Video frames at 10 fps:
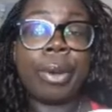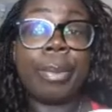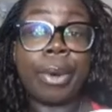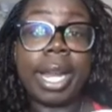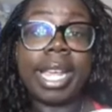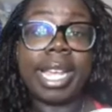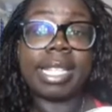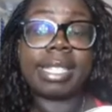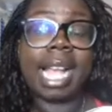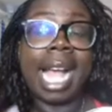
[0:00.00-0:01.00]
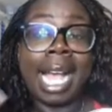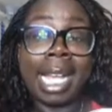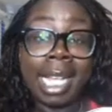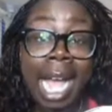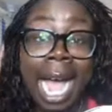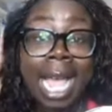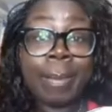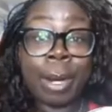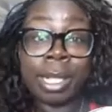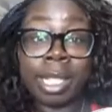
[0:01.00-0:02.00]
for braids,
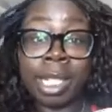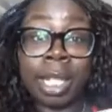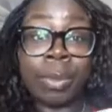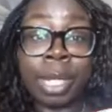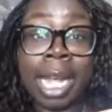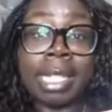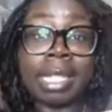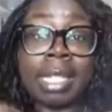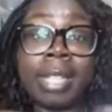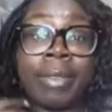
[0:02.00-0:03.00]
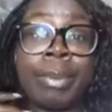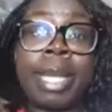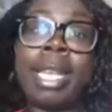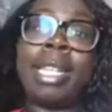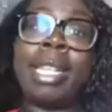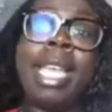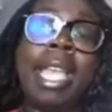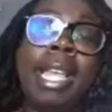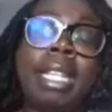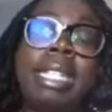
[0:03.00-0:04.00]
I personally would like to leave them in
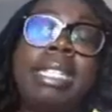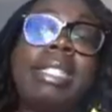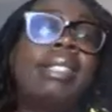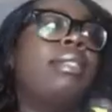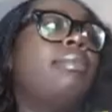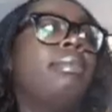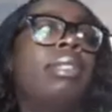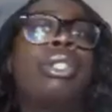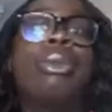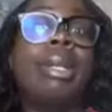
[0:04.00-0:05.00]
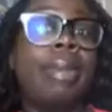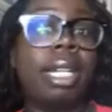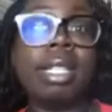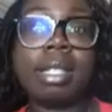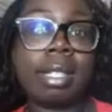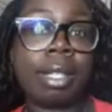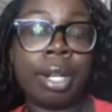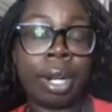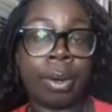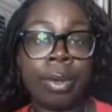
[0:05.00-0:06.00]
at least 3 months,
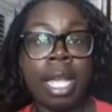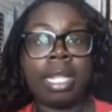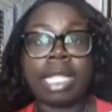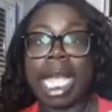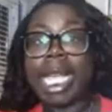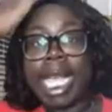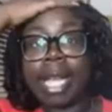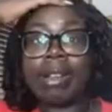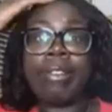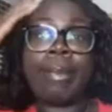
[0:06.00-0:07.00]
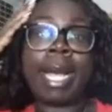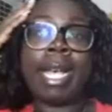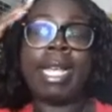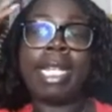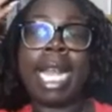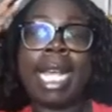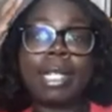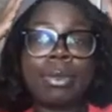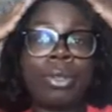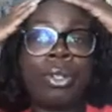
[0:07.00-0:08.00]
you know, take care of my
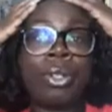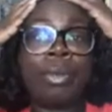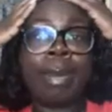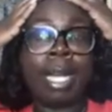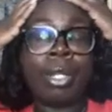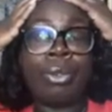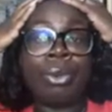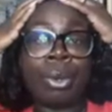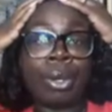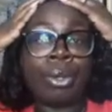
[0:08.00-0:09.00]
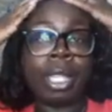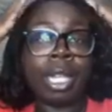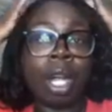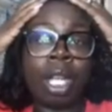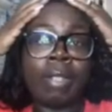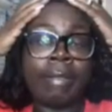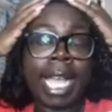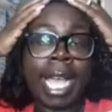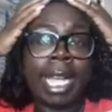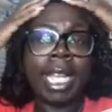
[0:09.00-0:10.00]
new growth and all
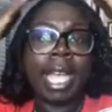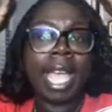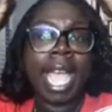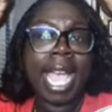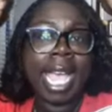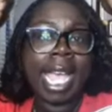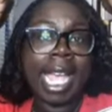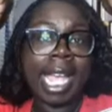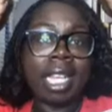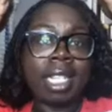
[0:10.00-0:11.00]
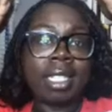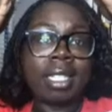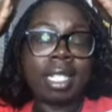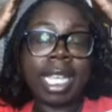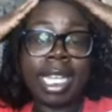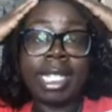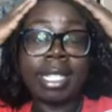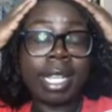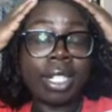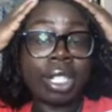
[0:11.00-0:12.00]
of that, and get
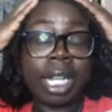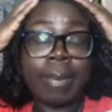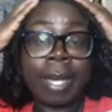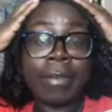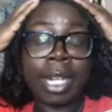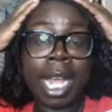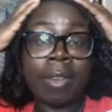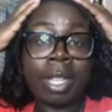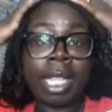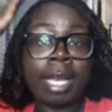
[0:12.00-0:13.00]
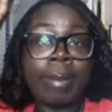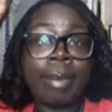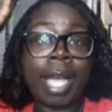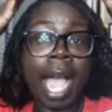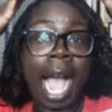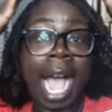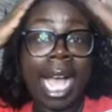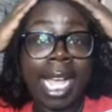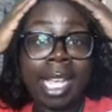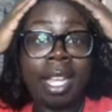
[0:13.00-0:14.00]
it touched up every now and then. But
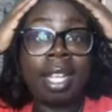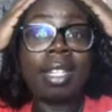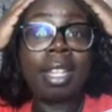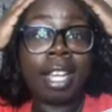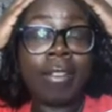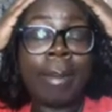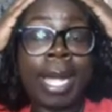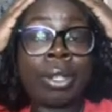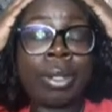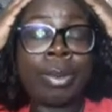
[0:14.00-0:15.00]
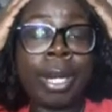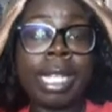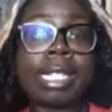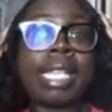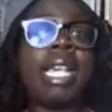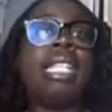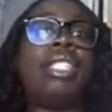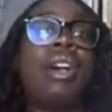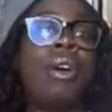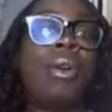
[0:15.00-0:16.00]
I love micro braids.
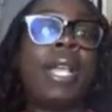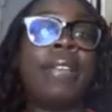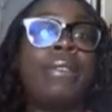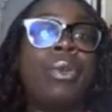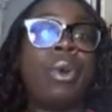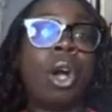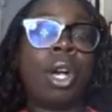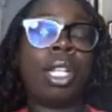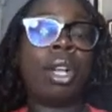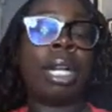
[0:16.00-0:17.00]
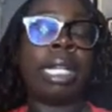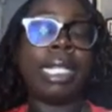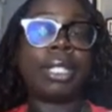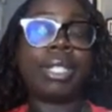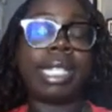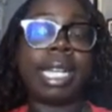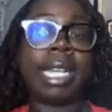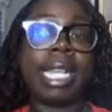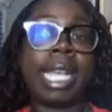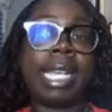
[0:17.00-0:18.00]
So if you all are
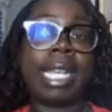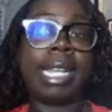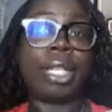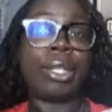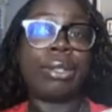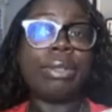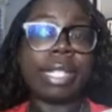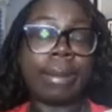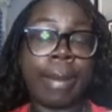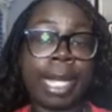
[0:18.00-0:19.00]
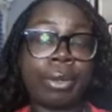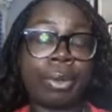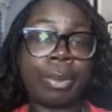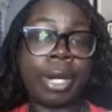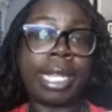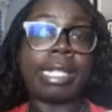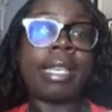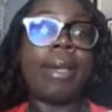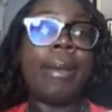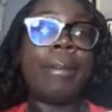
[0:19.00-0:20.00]
interested in getting you some micro
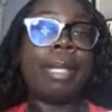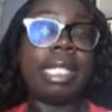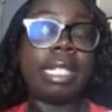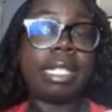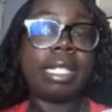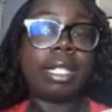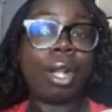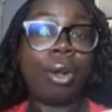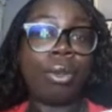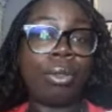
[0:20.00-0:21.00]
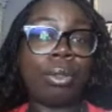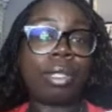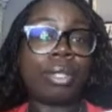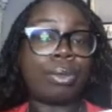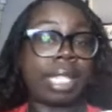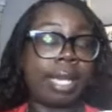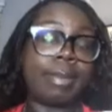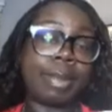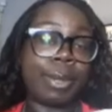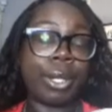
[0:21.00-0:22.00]
braids, please go to
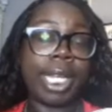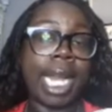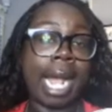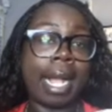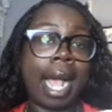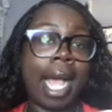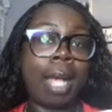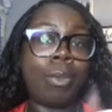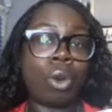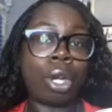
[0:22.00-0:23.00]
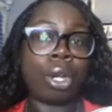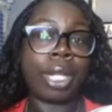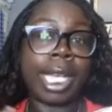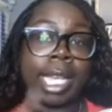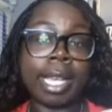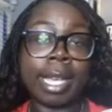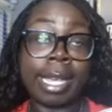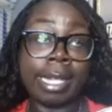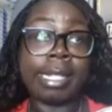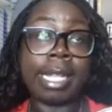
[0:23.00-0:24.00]
samsbeauty.com or go to
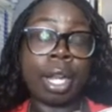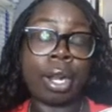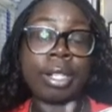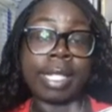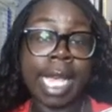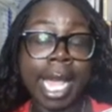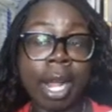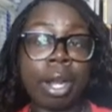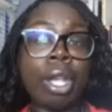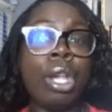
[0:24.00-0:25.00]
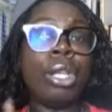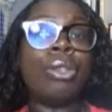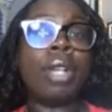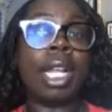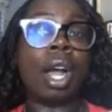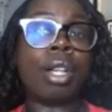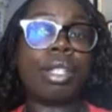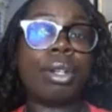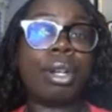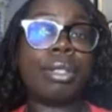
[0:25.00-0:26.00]
his and hers hair. You can
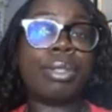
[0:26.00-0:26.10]
also